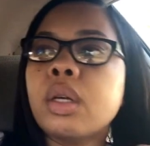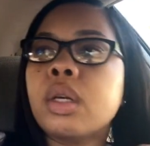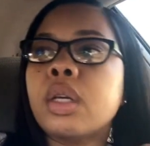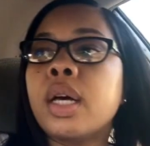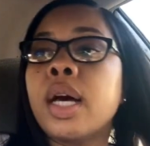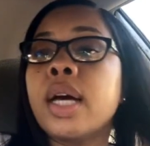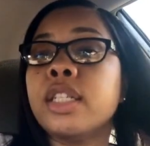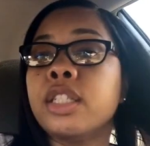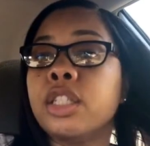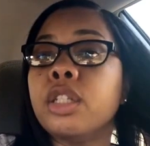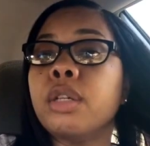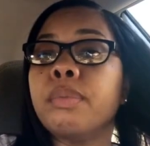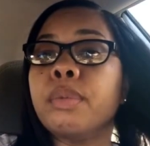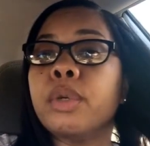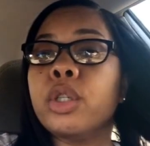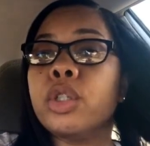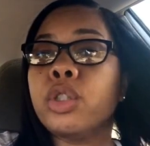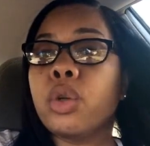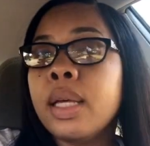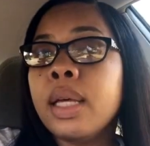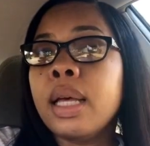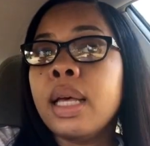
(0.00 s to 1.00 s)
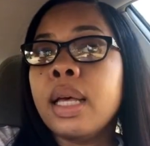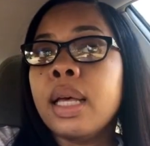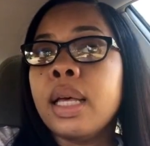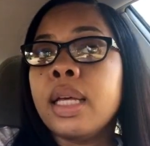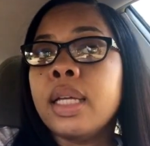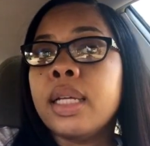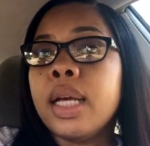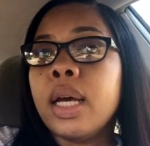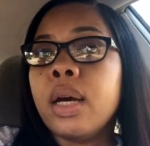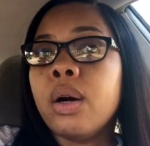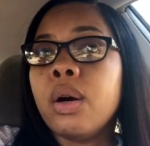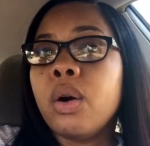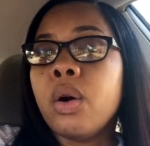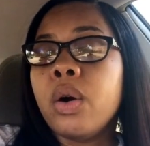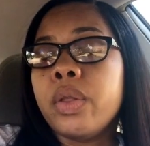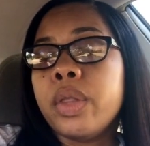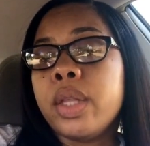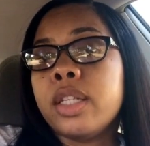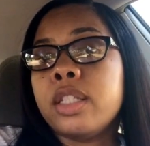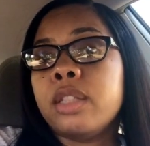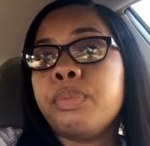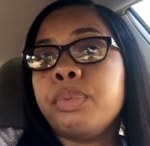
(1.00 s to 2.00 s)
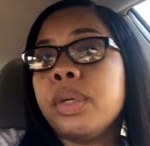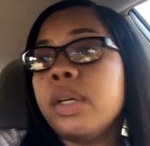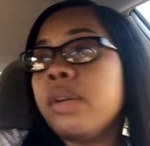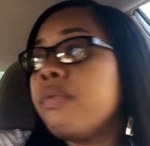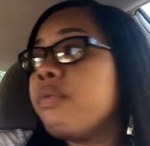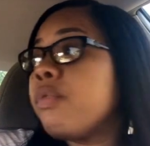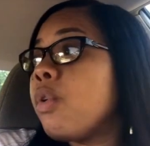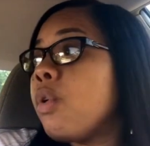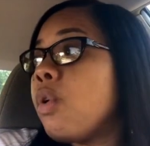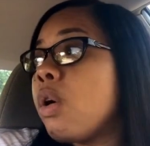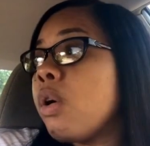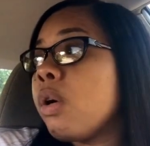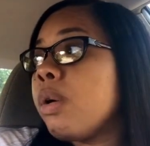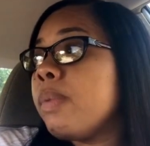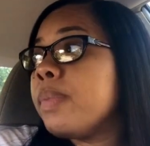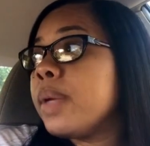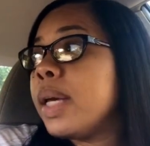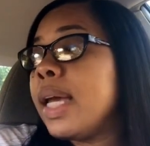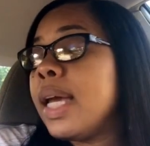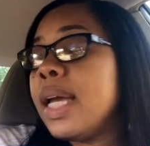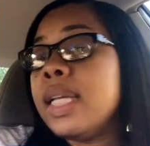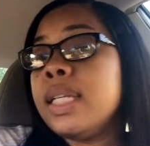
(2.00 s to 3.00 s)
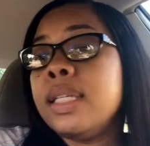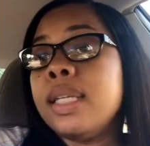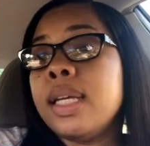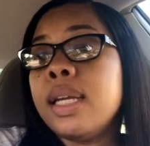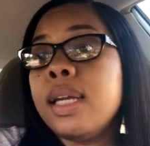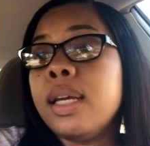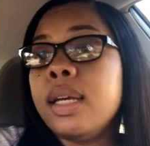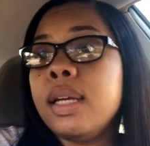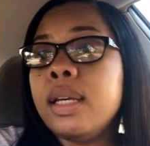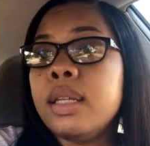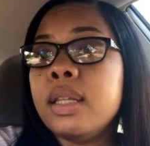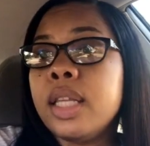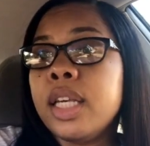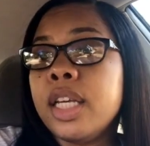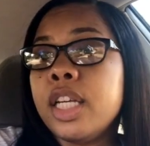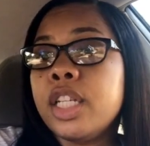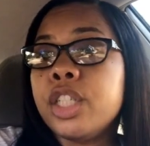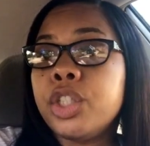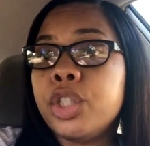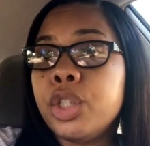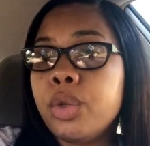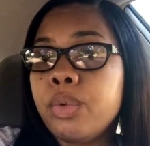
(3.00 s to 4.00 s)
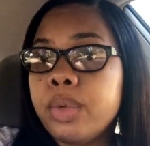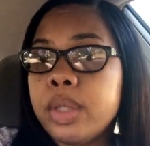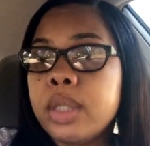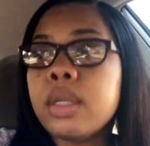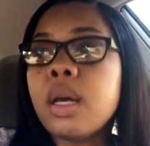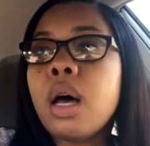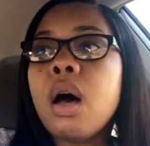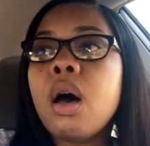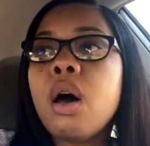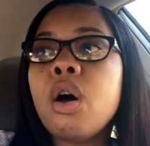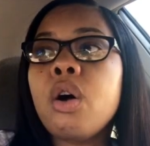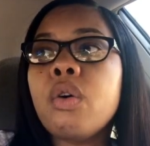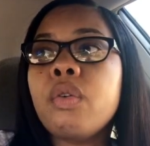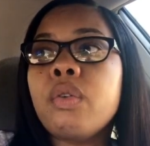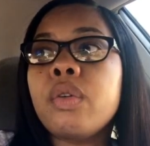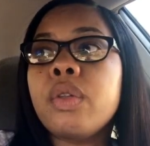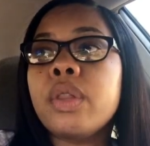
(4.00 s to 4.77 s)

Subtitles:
customers on this Sprint forum and getting the issue resolved.